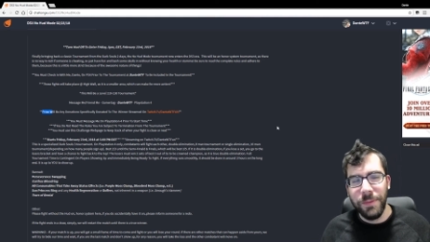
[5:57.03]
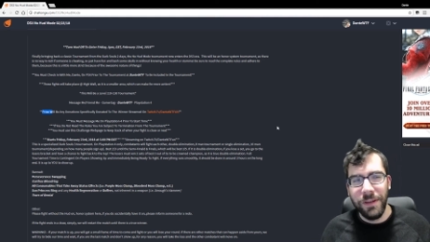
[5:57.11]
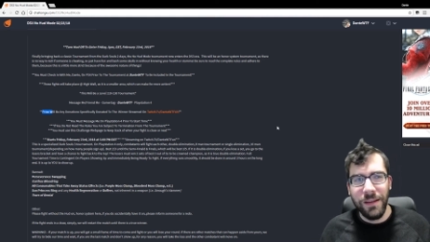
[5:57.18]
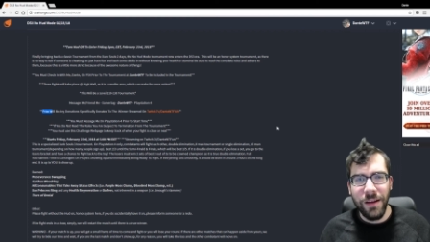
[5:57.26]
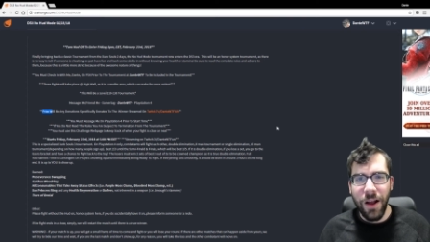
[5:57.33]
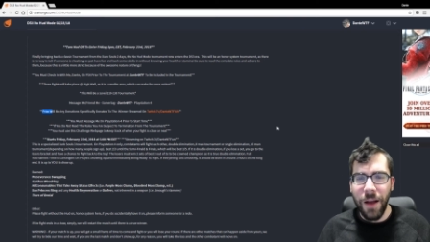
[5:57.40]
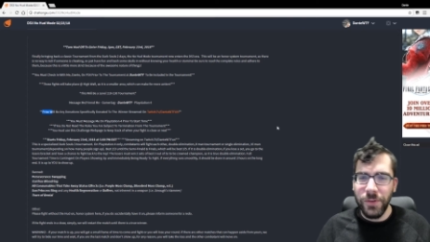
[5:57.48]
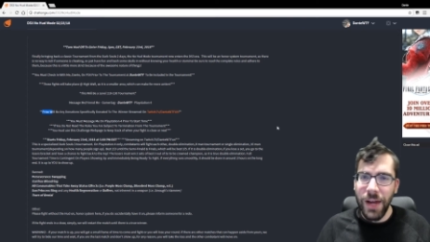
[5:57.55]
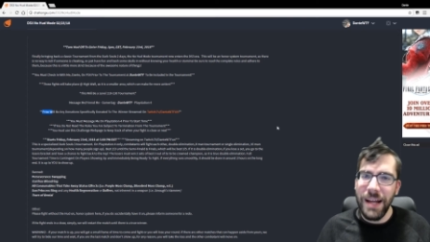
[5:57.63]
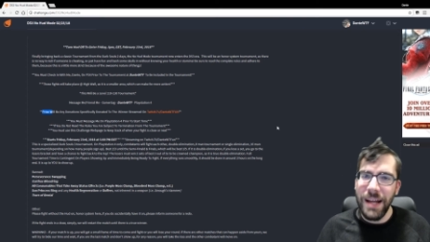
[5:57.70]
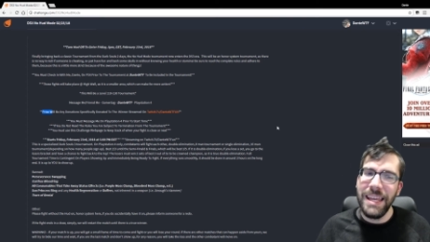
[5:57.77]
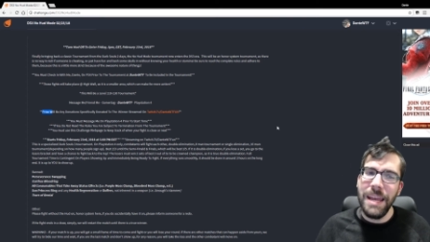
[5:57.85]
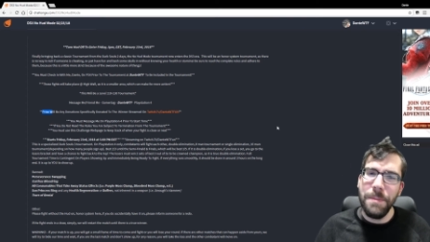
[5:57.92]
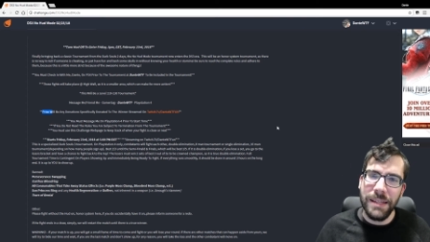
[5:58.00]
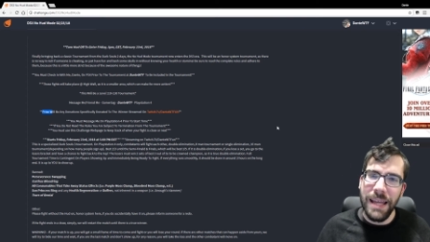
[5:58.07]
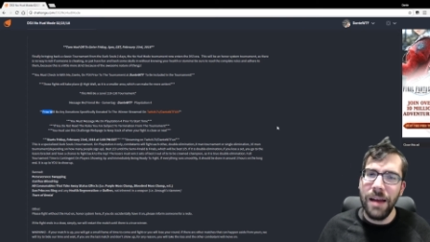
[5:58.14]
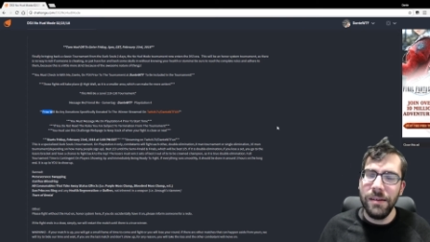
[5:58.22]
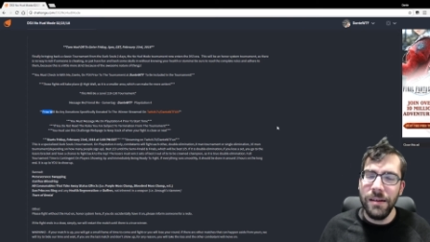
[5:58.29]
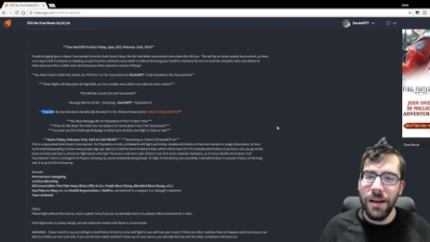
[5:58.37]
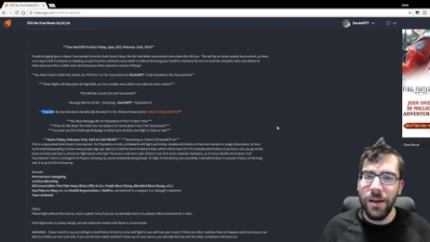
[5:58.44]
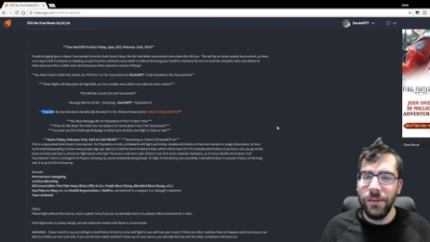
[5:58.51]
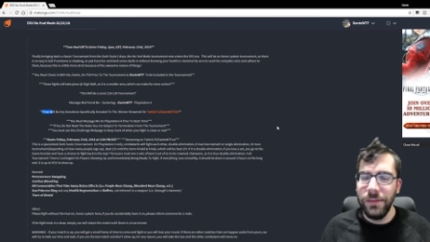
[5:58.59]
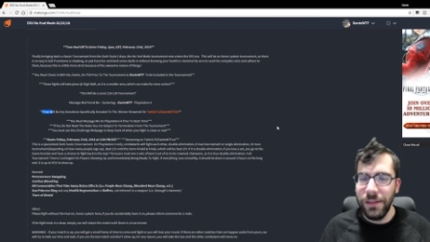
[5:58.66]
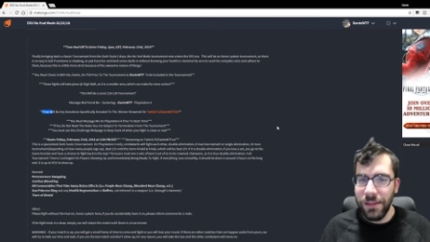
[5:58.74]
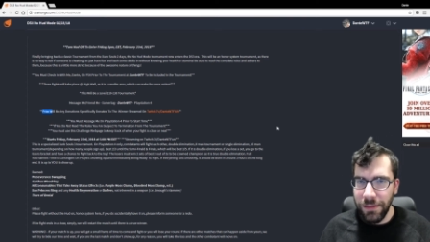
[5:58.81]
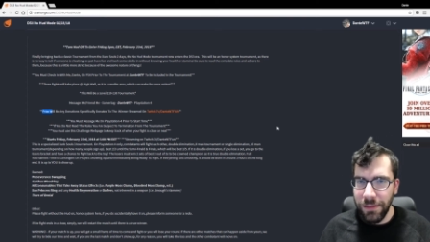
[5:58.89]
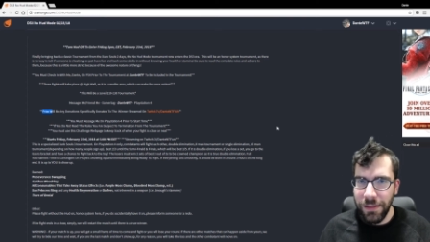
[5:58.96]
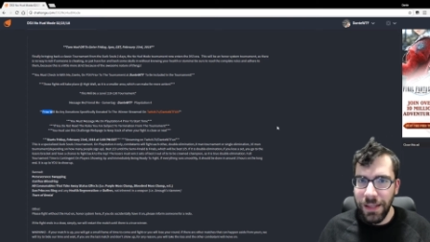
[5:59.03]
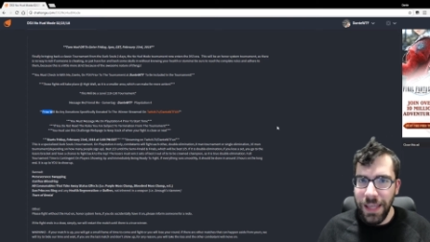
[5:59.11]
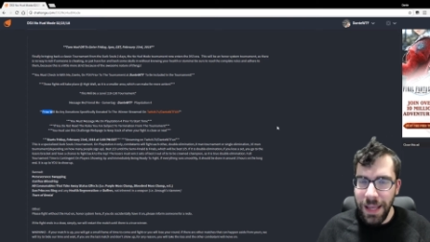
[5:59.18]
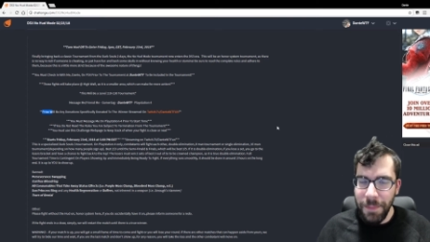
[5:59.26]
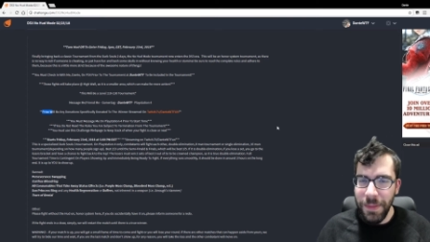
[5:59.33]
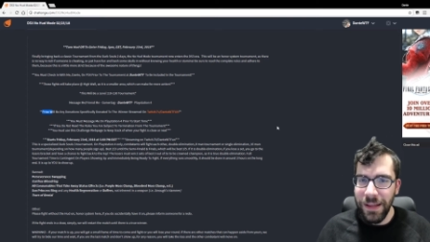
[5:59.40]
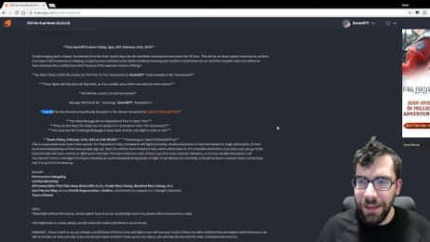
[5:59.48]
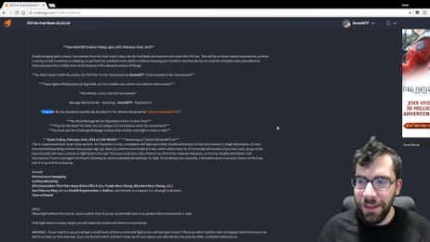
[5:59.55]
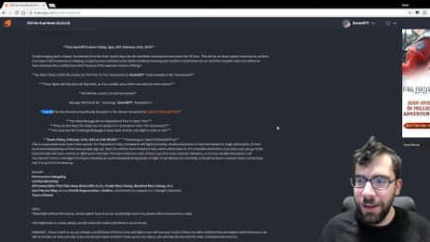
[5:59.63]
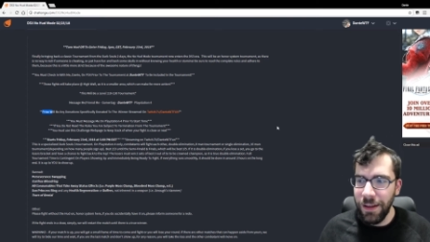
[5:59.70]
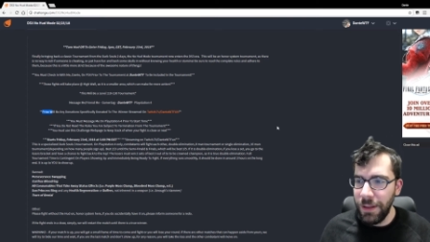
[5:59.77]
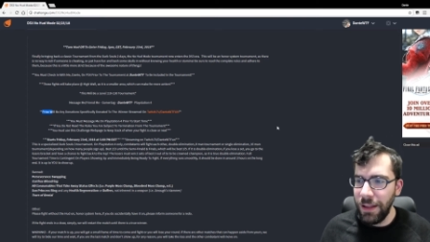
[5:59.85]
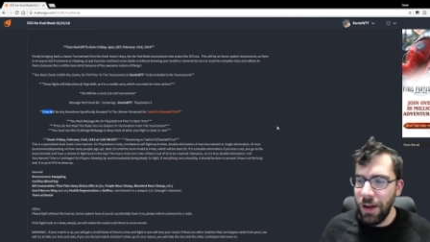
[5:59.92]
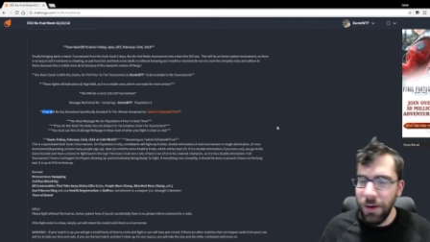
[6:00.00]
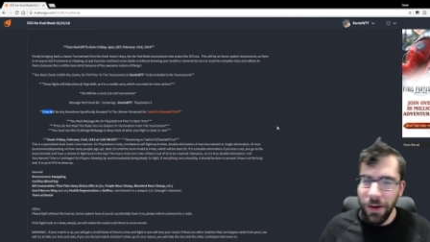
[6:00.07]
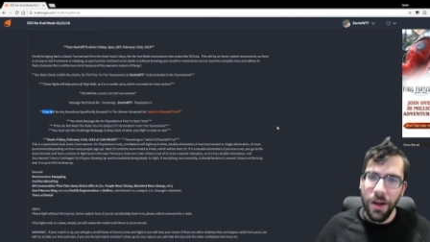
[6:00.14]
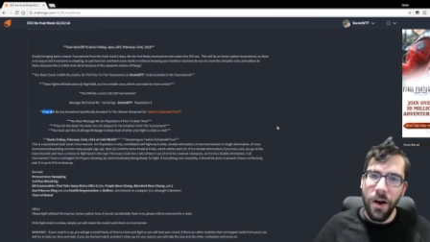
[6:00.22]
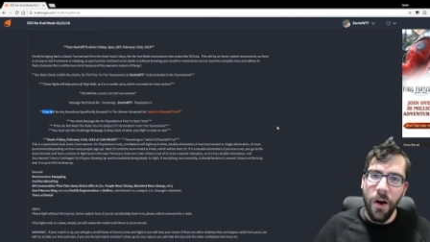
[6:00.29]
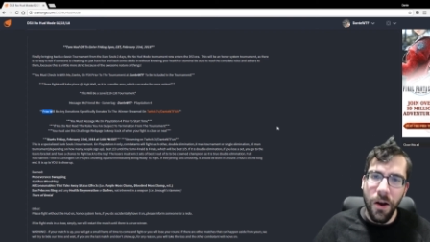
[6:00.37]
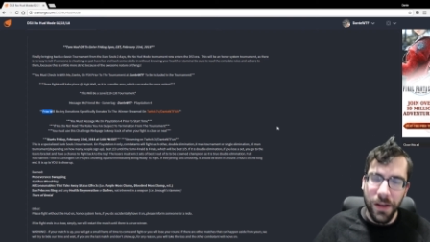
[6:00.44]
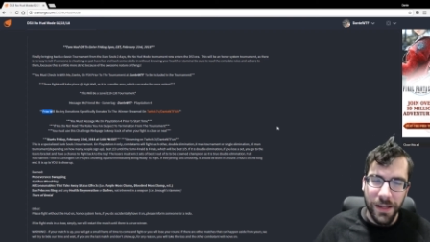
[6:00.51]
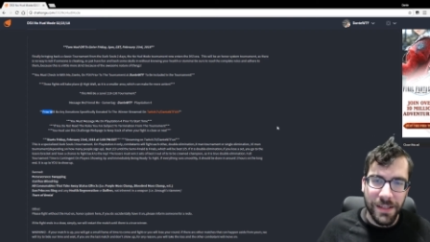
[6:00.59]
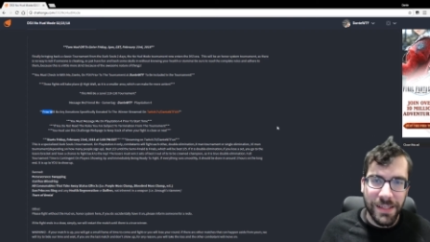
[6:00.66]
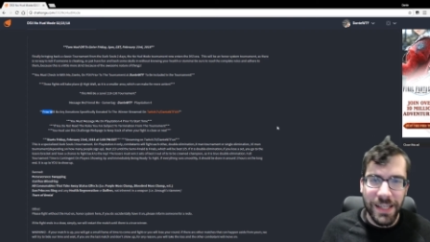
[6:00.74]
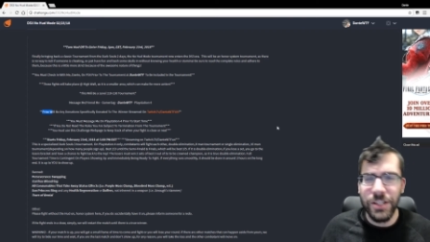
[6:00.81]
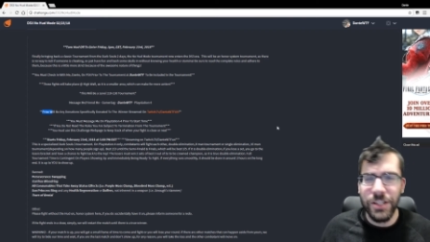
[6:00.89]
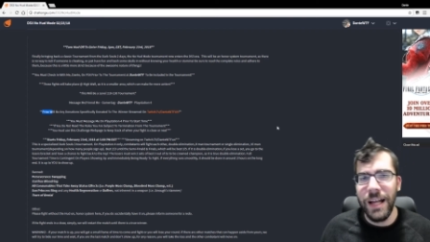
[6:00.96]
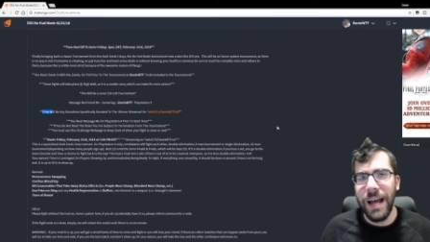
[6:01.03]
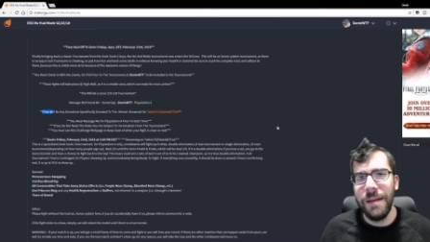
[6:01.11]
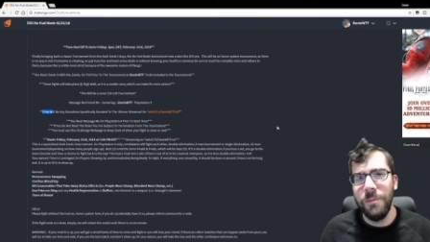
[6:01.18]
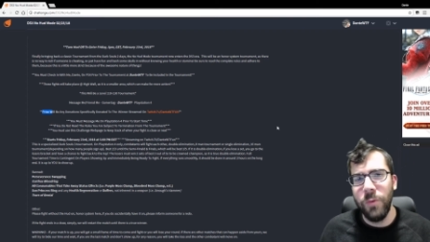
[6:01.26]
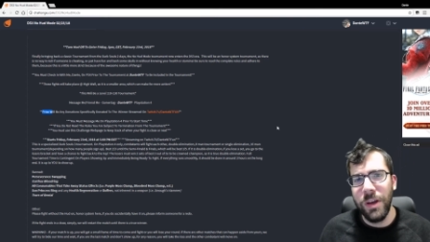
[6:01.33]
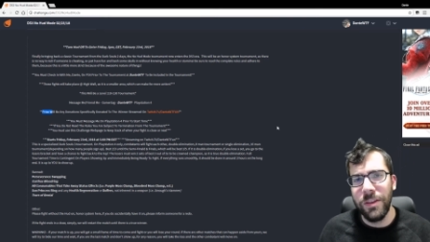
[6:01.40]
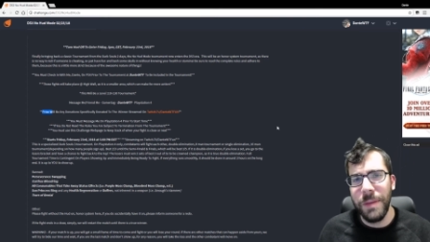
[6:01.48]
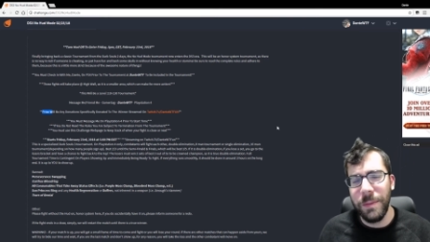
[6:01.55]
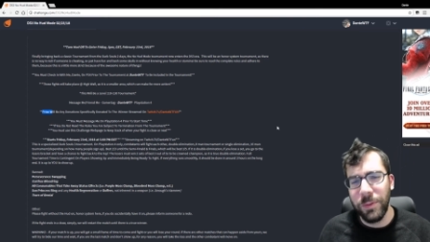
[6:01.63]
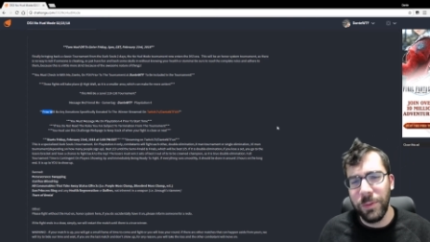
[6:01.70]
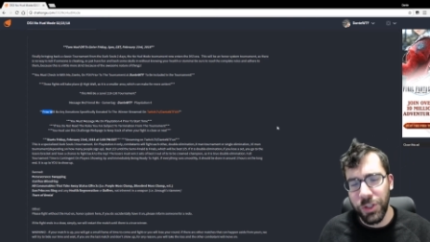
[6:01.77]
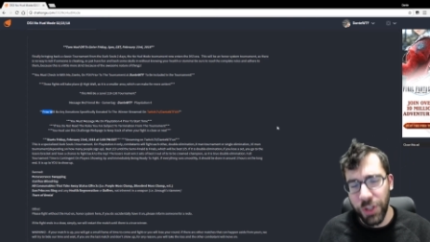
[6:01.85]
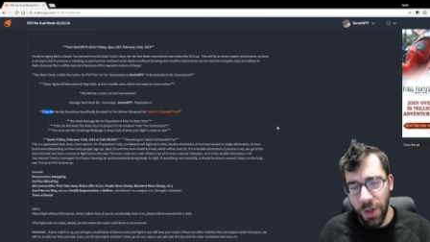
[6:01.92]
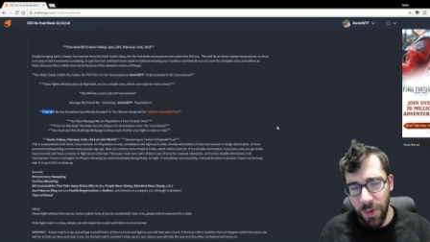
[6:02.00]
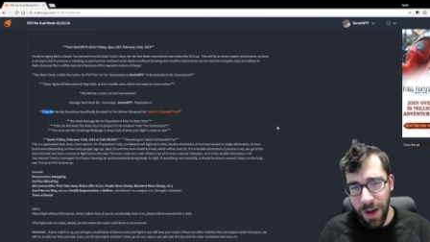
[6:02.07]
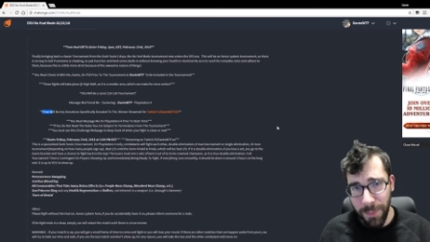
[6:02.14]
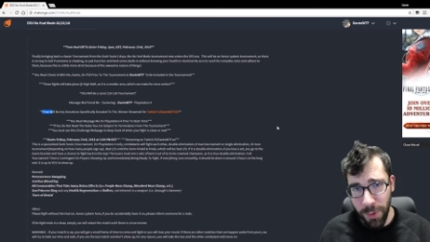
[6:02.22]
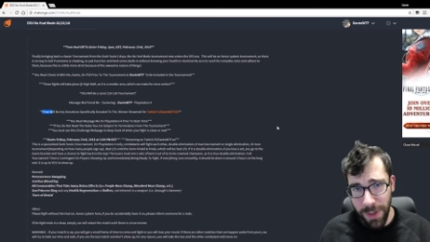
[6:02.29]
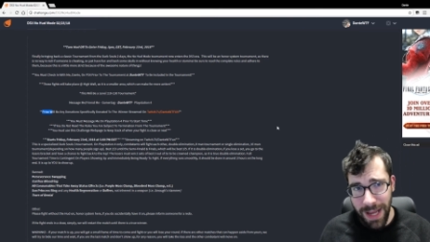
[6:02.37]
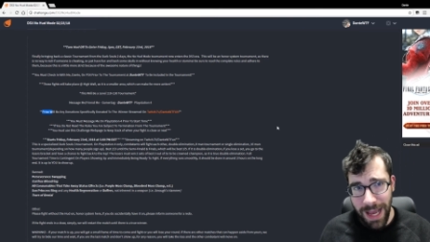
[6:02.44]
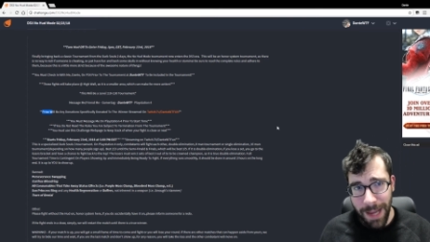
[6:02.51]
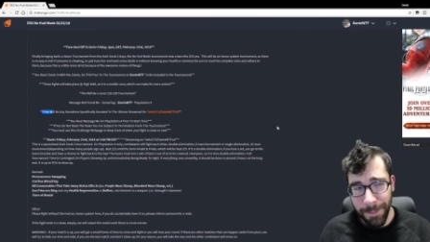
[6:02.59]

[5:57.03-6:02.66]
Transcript: you know, I'm trying to keep it down, you know, keep it a little bit low, and all contingent on whether people show up or not.